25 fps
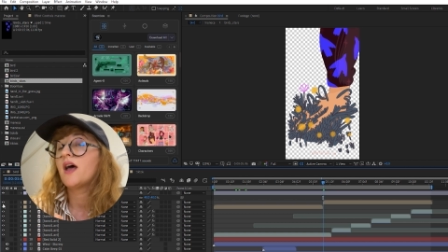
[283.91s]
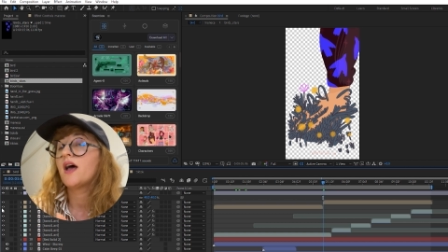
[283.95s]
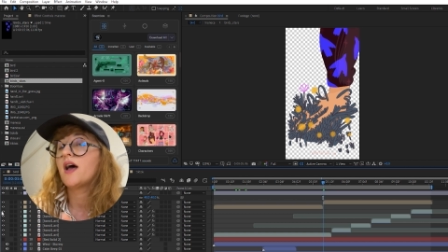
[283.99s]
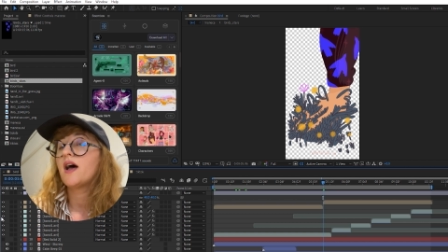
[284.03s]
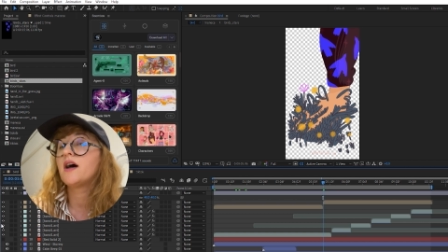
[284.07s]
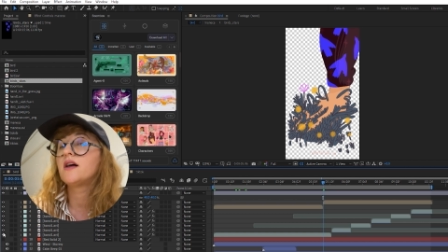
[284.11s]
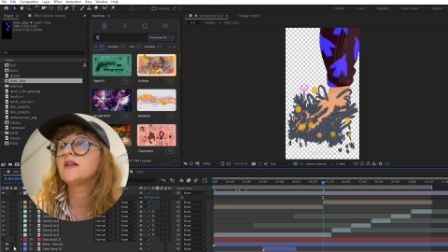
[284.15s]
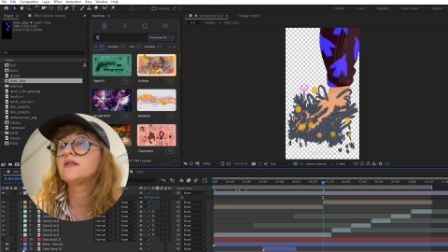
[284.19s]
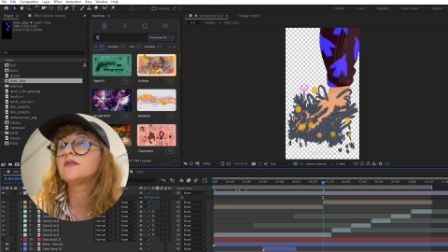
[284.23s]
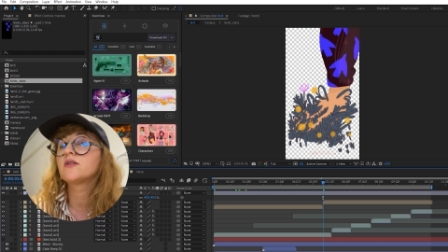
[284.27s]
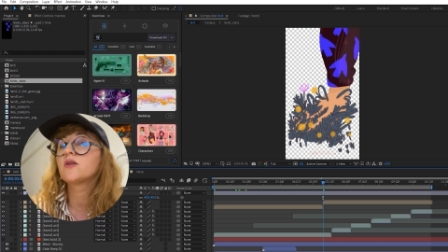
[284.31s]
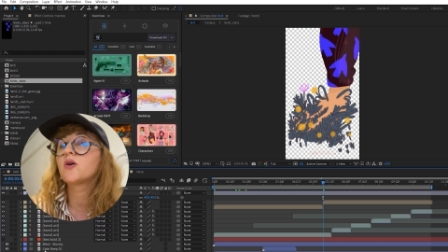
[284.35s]

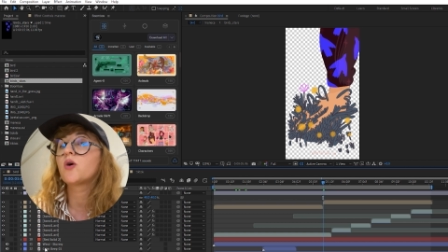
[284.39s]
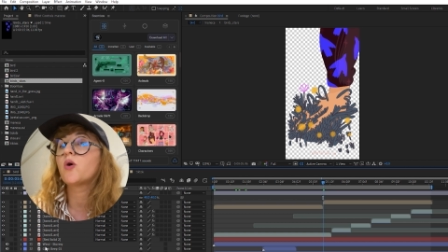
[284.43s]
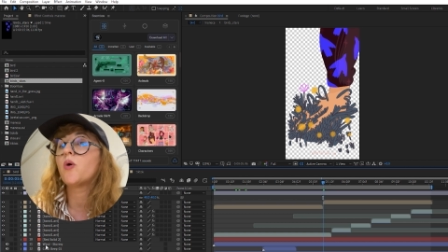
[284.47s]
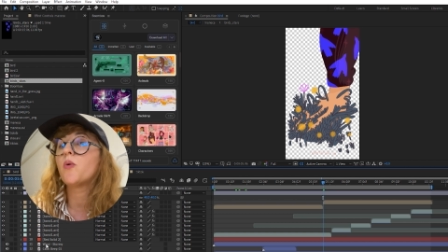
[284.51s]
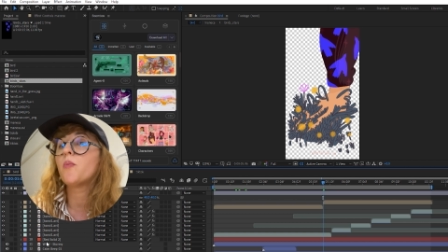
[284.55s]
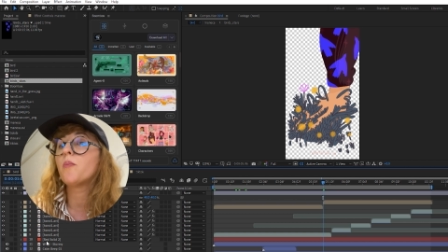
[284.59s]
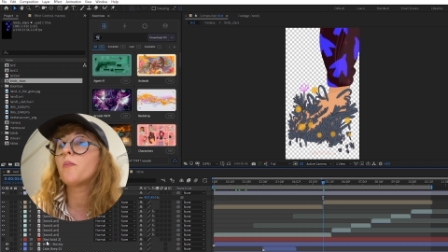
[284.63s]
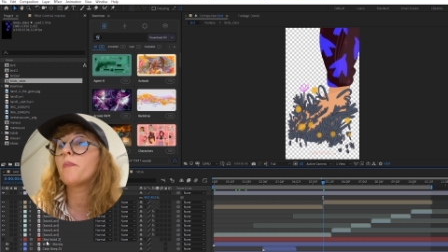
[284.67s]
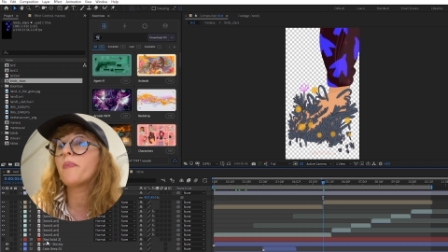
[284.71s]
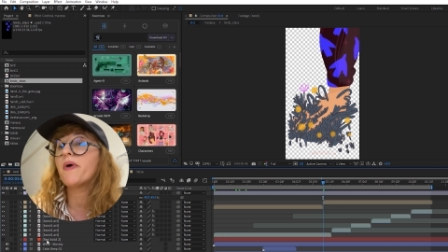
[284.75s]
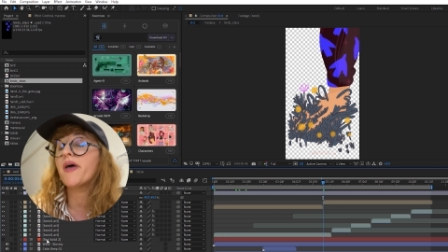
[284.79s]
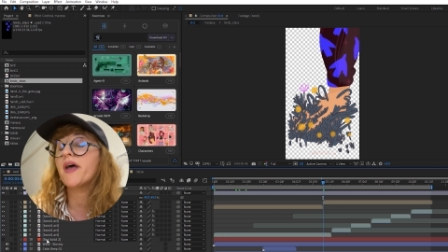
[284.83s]
and
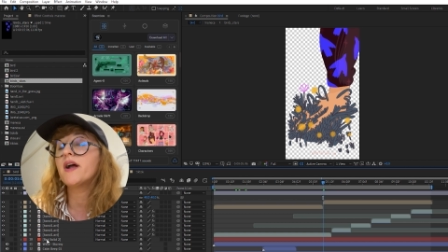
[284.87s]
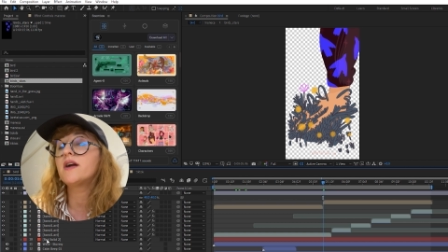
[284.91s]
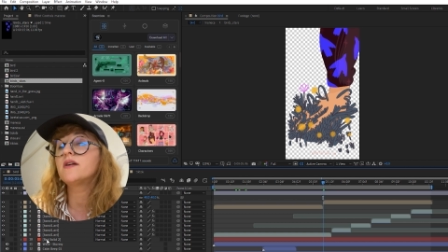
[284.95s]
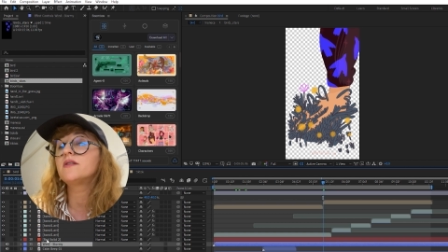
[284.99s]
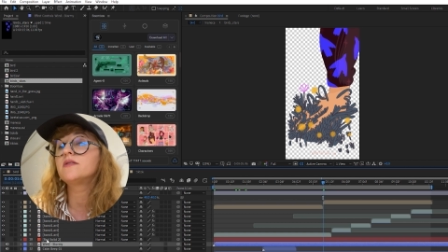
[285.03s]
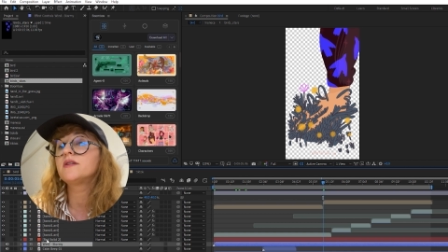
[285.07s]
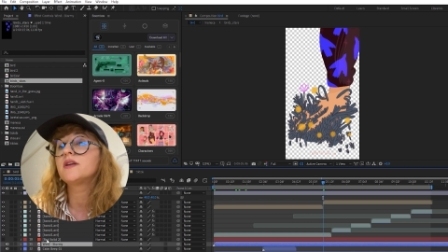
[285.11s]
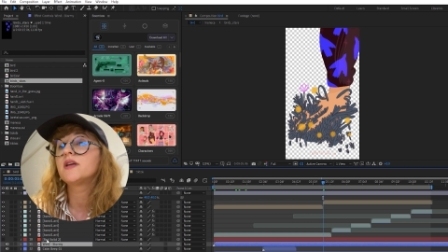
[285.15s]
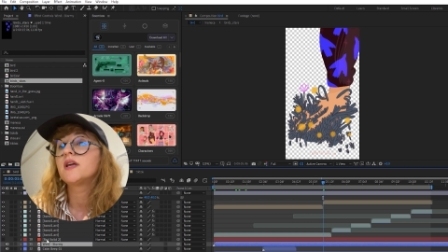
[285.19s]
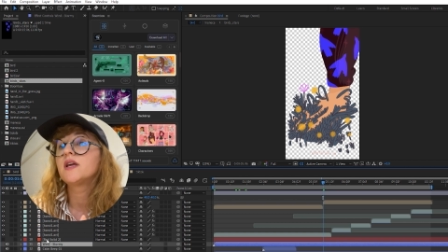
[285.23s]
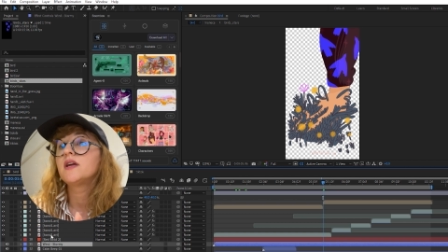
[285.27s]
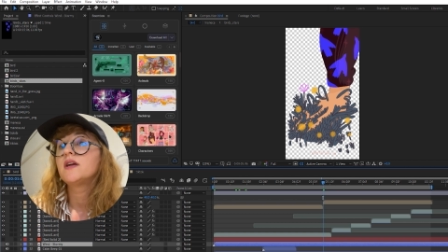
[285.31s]

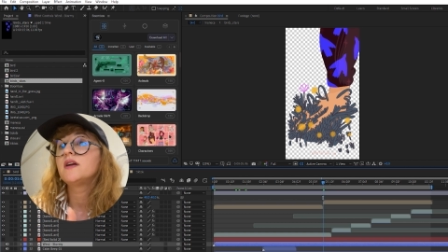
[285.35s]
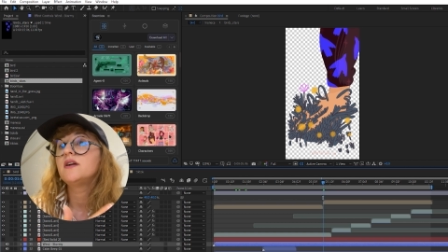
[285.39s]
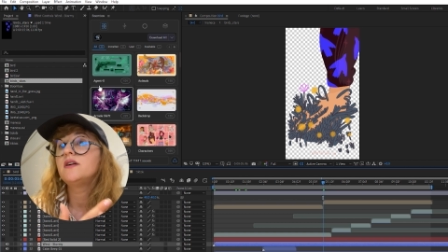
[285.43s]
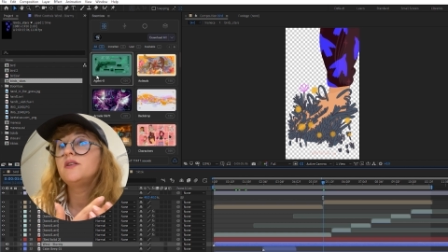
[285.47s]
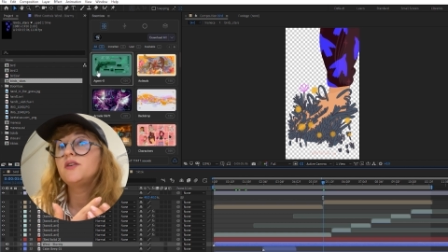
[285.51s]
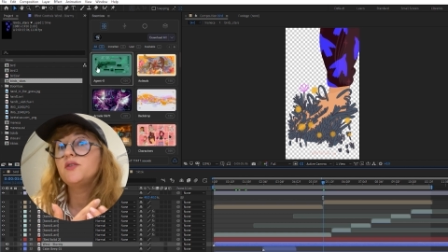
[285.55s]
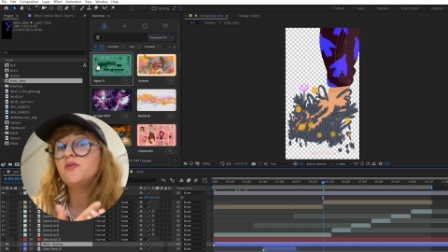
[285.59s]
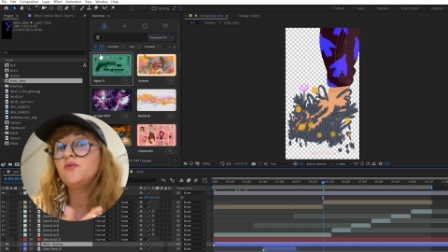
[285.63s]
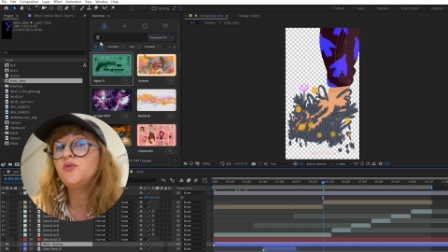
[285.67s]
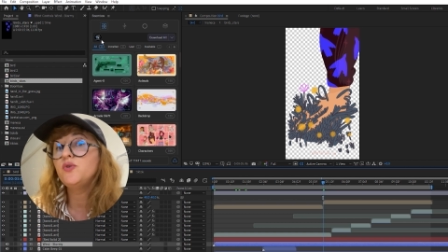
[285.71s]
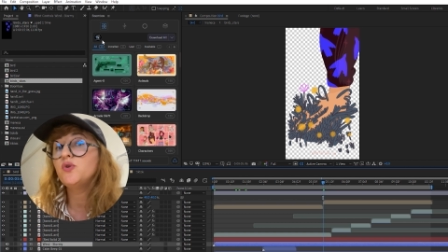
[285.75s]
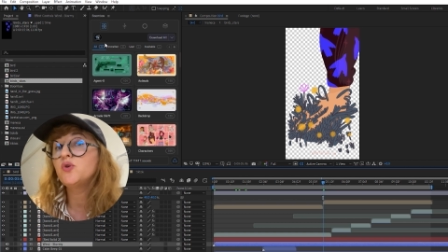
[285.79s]
compare
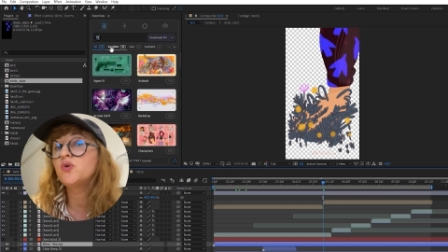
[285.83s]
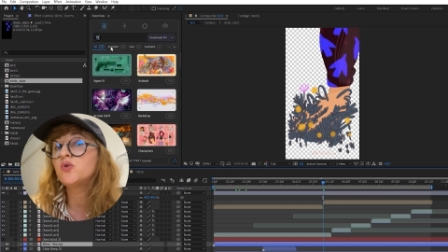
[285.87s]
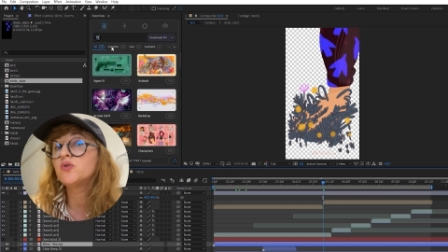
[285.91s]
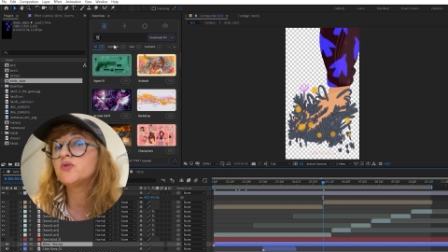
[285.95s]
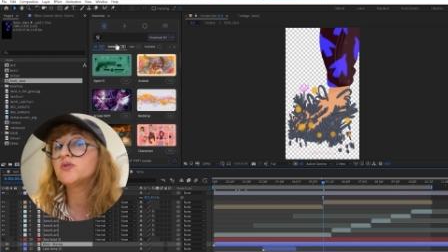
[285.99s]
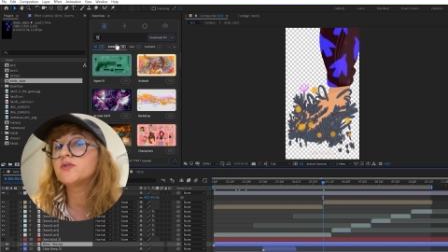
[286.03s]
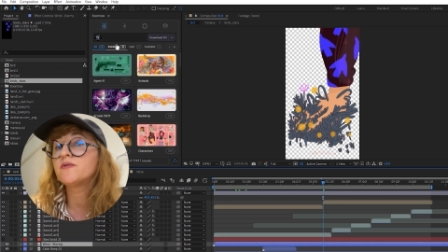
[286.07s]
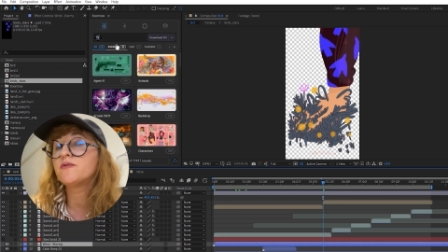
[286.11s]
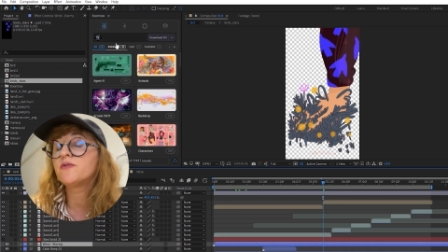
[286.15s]
reviews